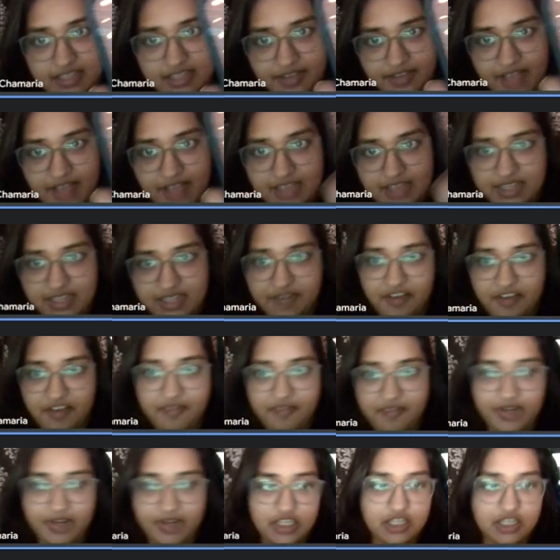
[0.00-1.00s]
that we
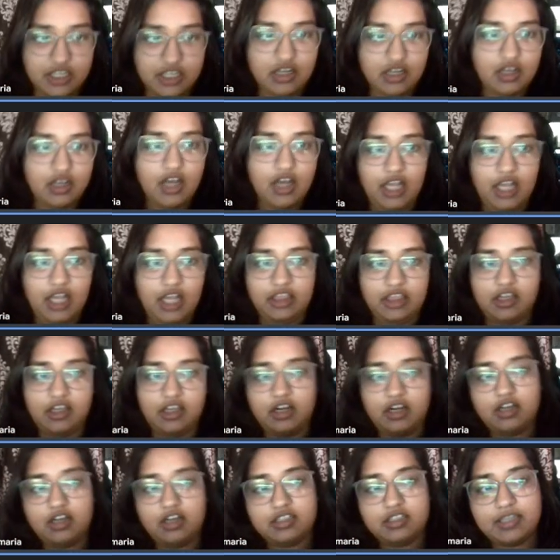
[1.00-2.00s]
have mentioned.
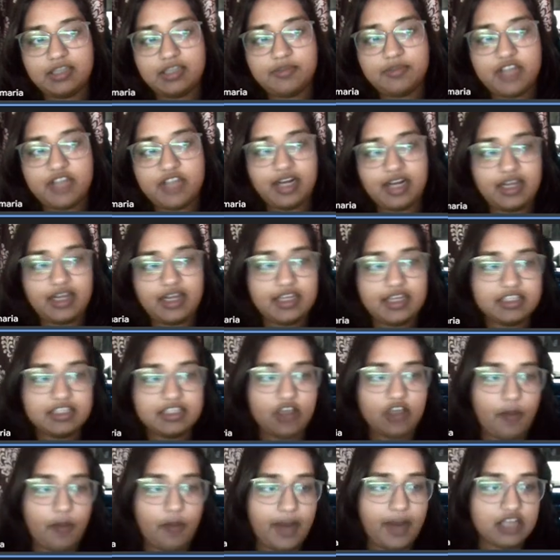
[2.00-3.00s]
The subject
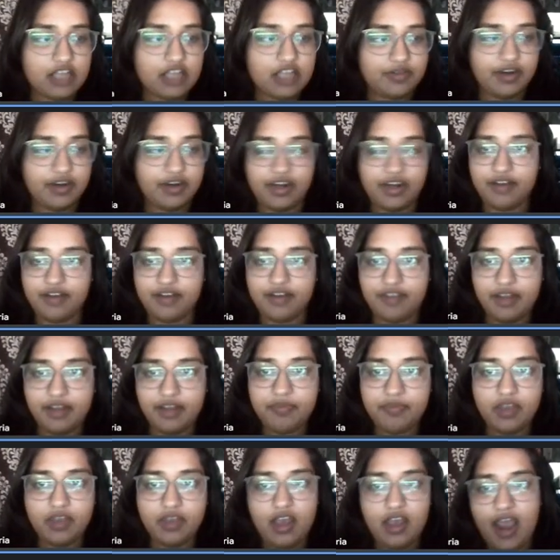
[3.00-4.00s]
is your password recovery,
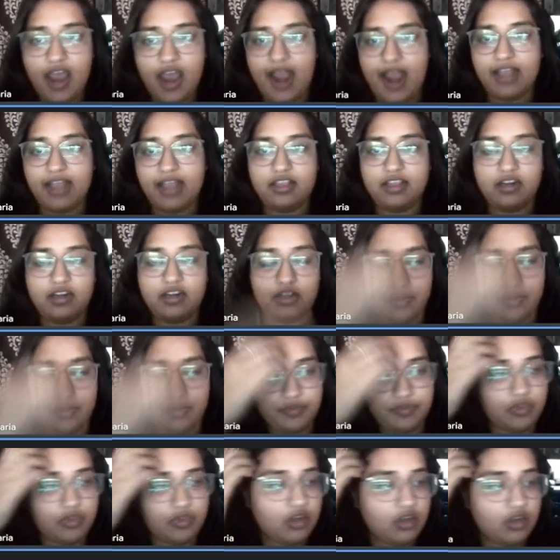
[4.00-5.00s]
and
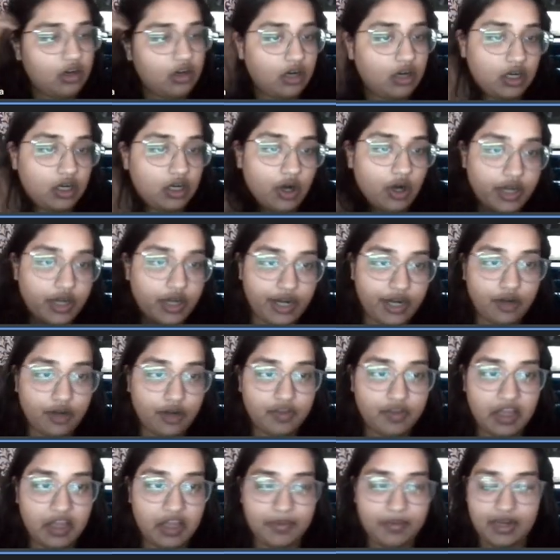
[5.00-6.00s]
the content
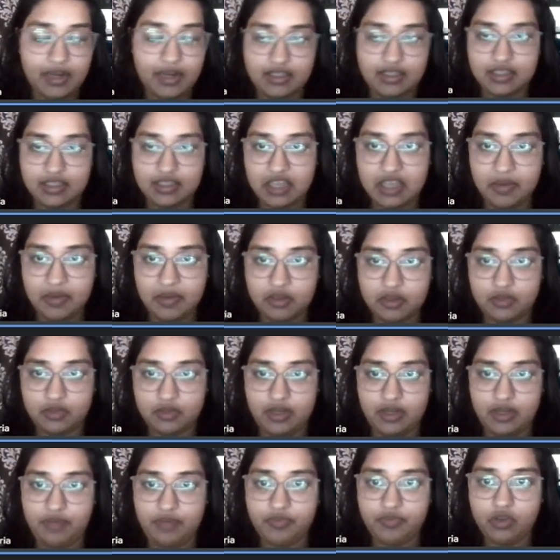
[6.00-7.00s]
of the email is the same as
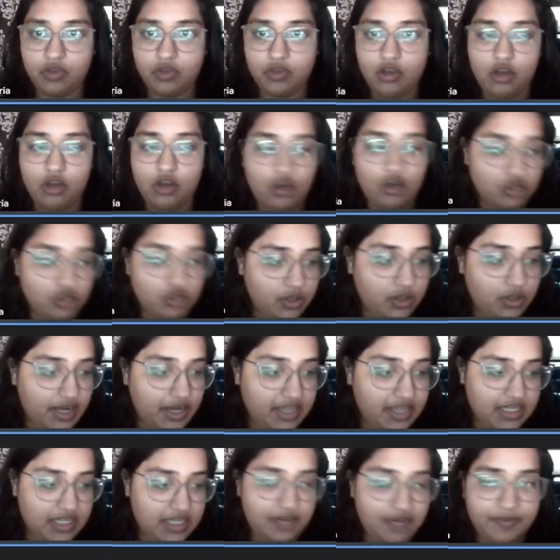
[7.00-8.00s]
well. So our
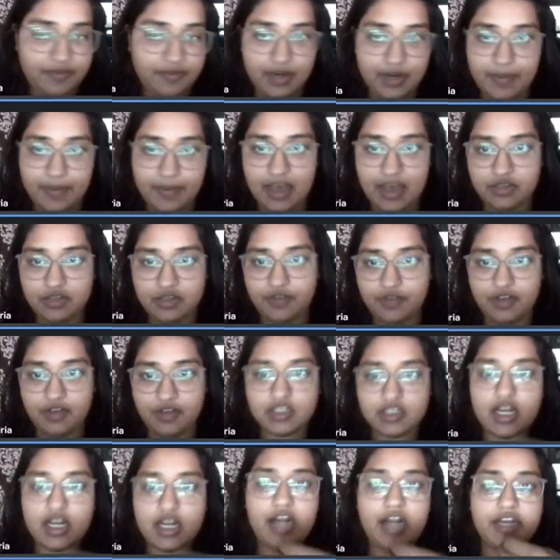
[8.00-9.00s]
reset for password
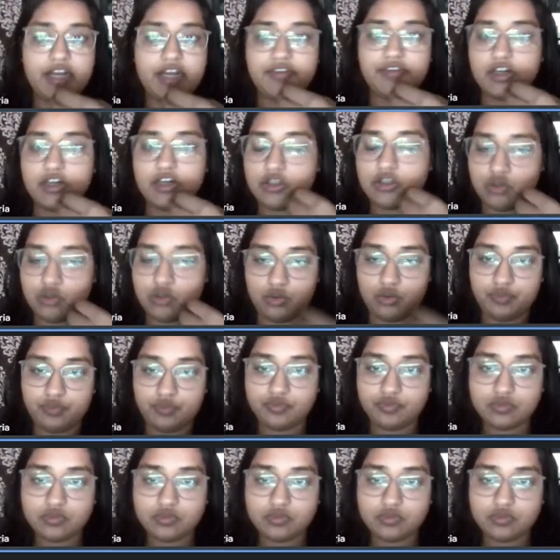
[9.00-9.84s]
functionality works too.